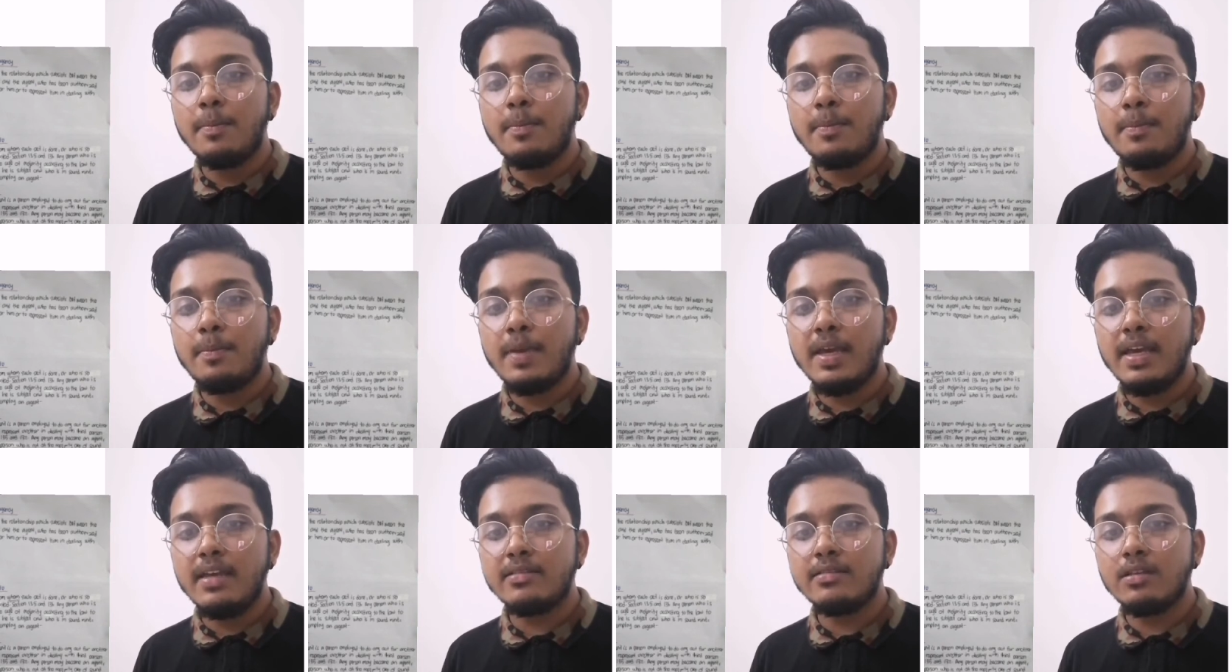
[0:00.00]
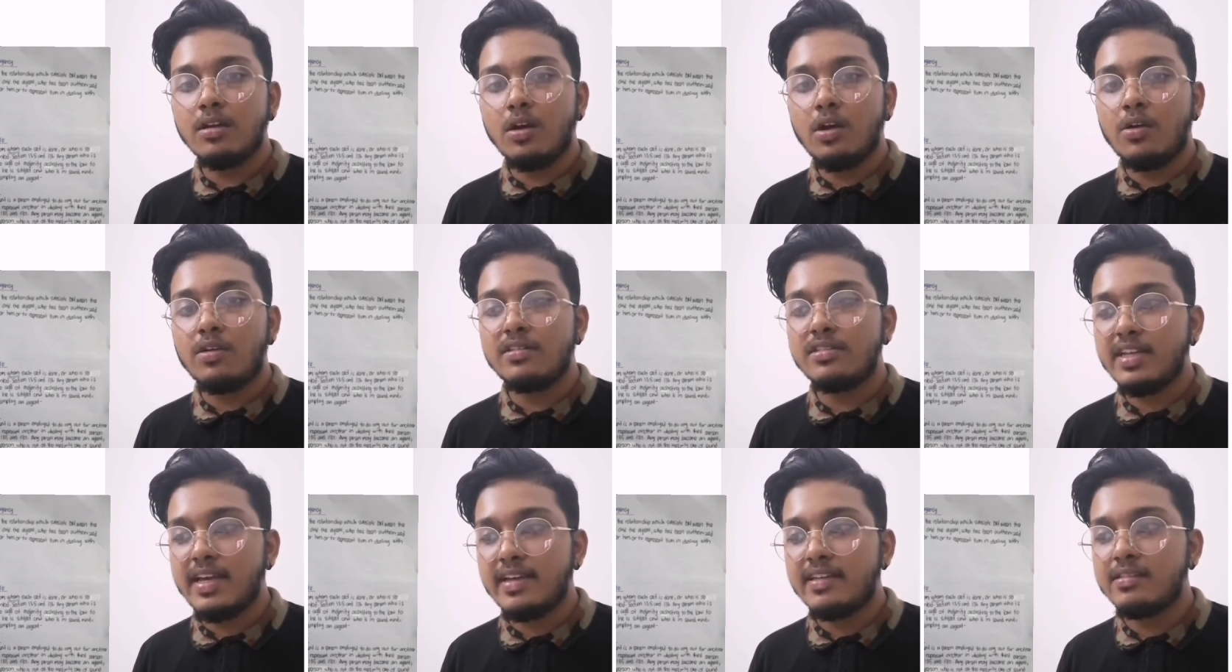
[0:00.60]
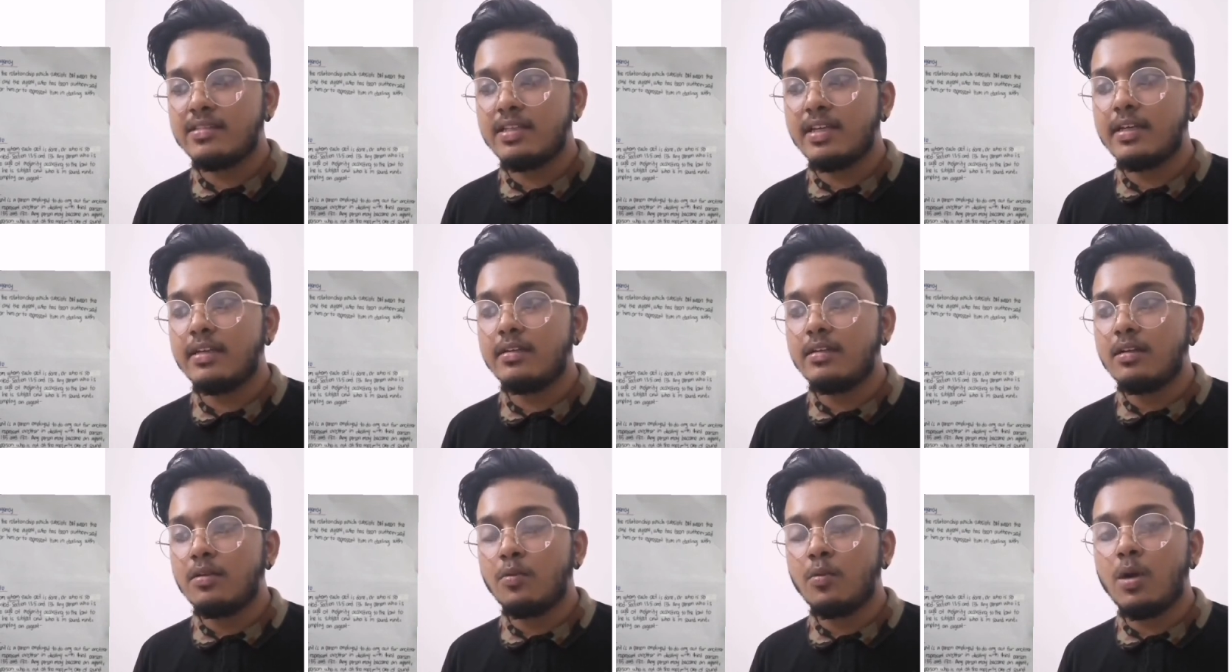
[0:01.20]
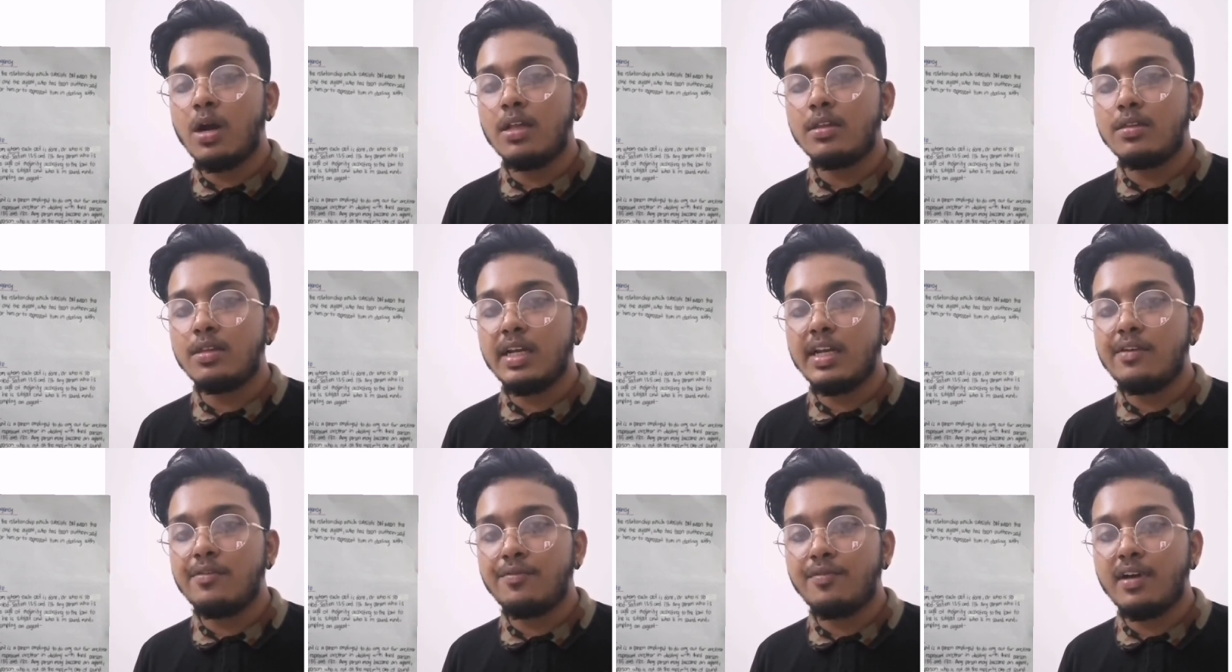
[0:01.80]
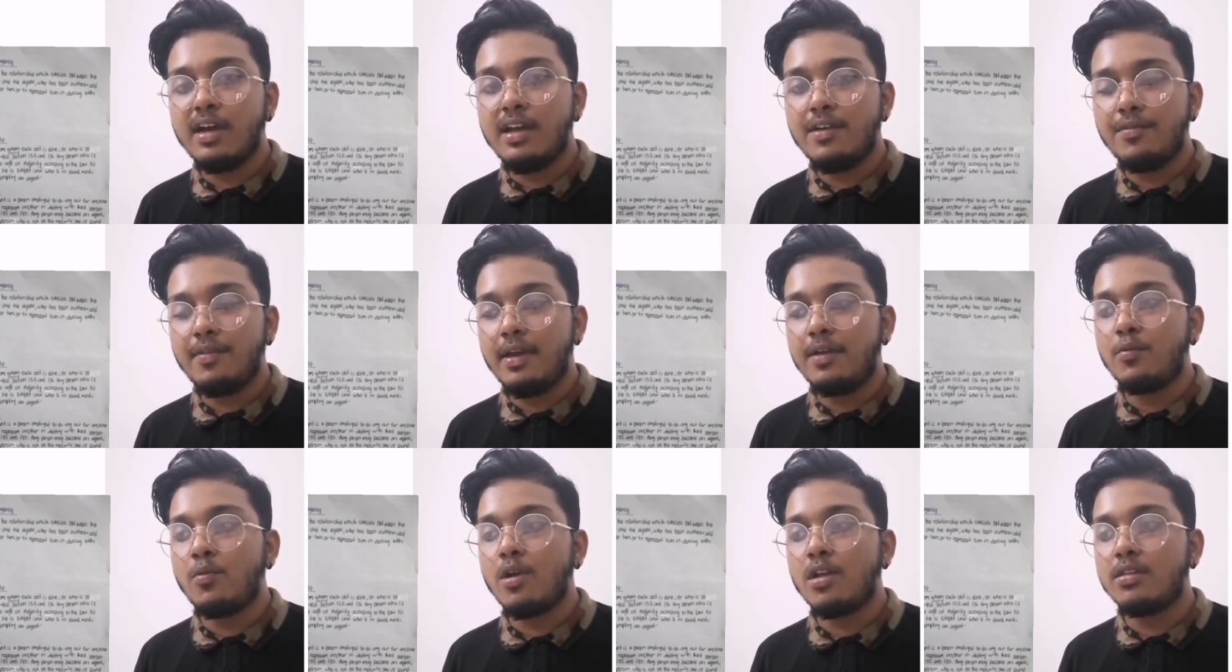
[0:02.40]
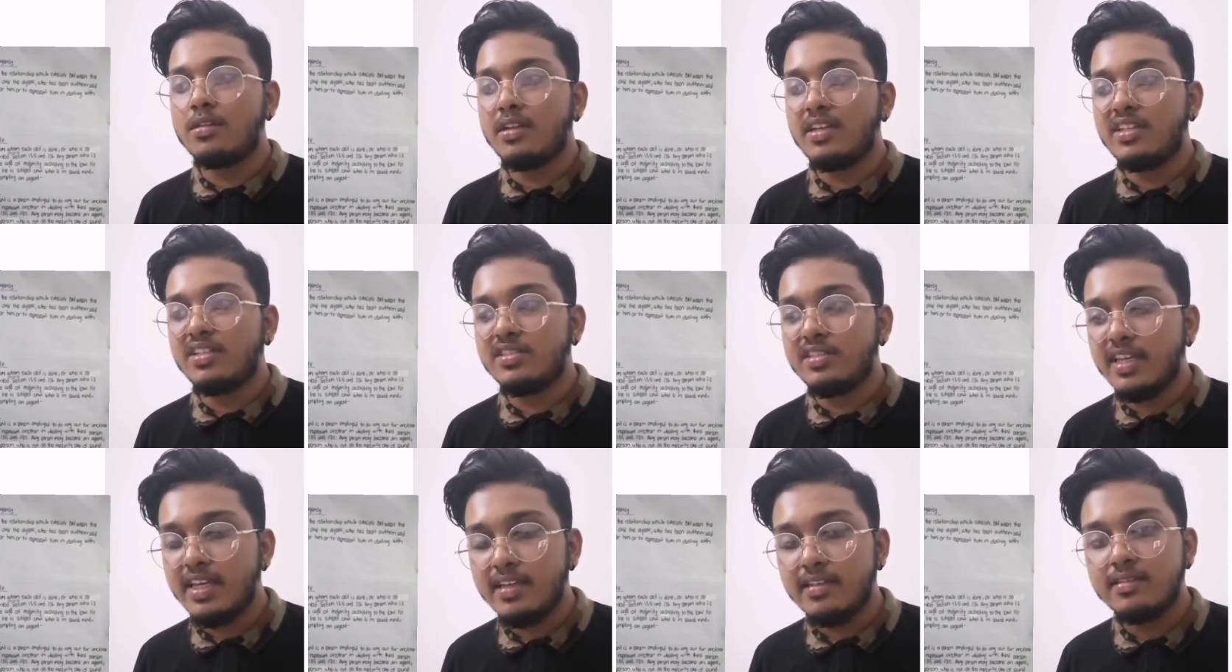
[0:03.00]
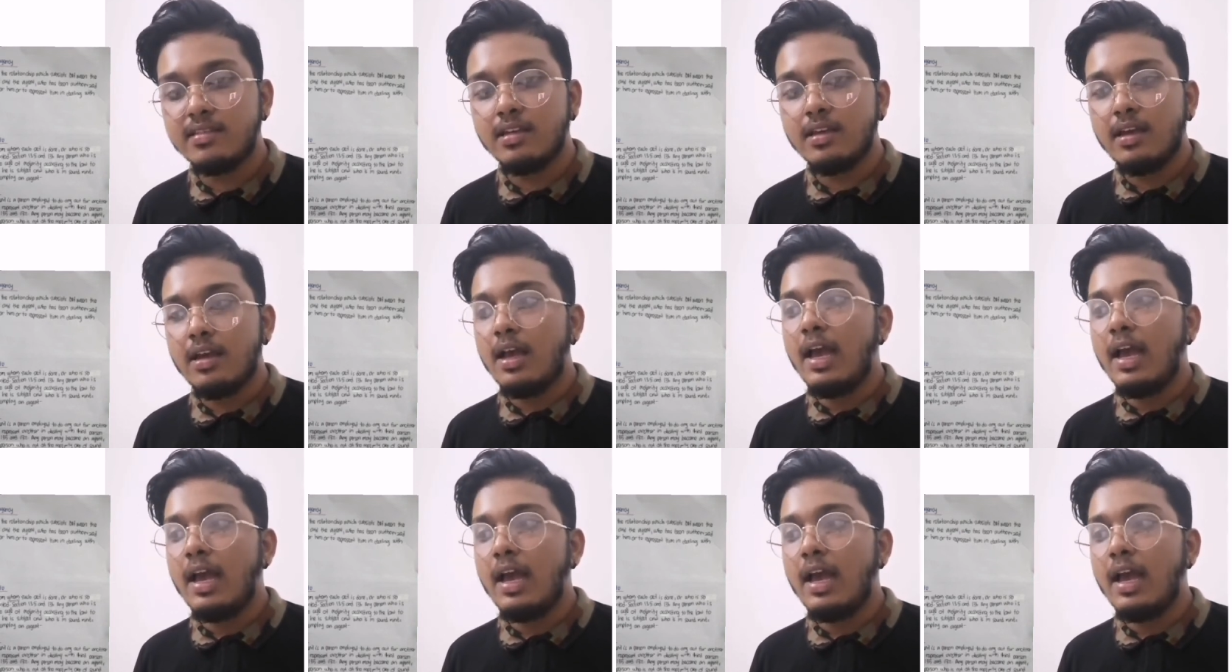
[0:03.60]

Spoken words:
Based on section 135 and 136,